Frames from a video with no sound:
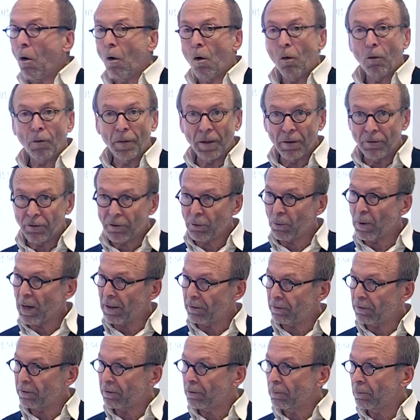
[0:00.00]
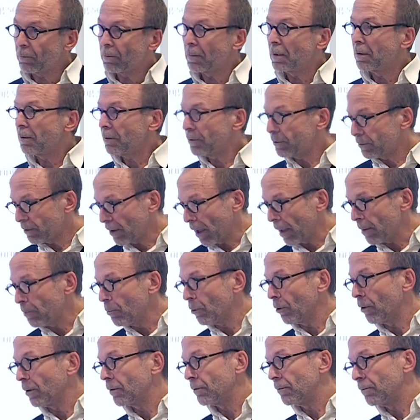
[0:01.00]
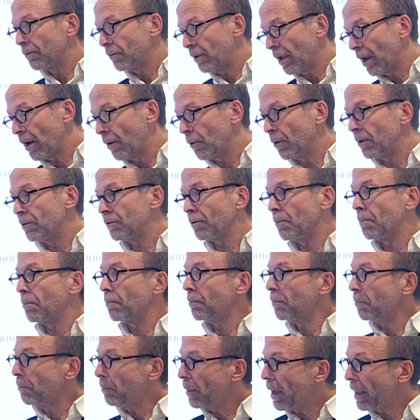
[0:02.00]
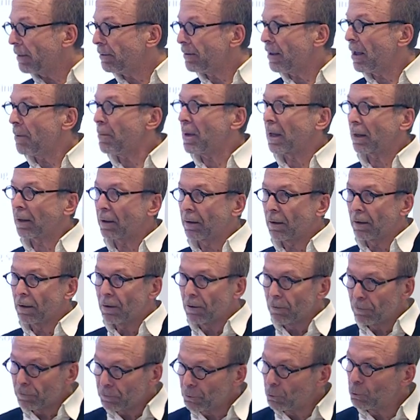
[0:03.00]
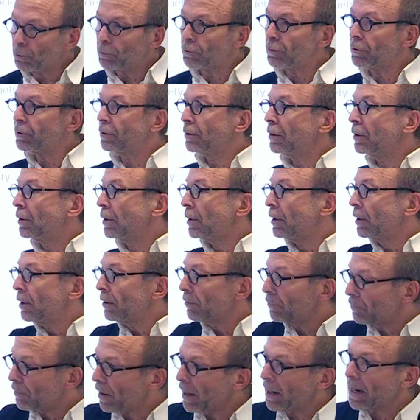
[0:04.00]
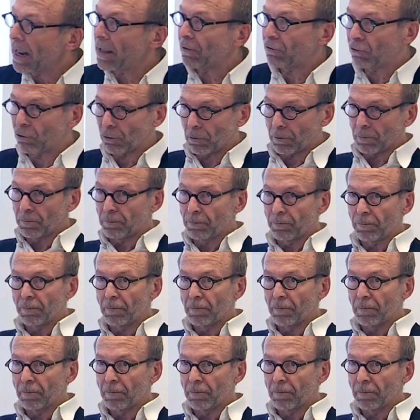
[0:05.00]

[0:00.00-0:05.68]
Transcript: All these threats cyber, terrorism, pandemic, food, financial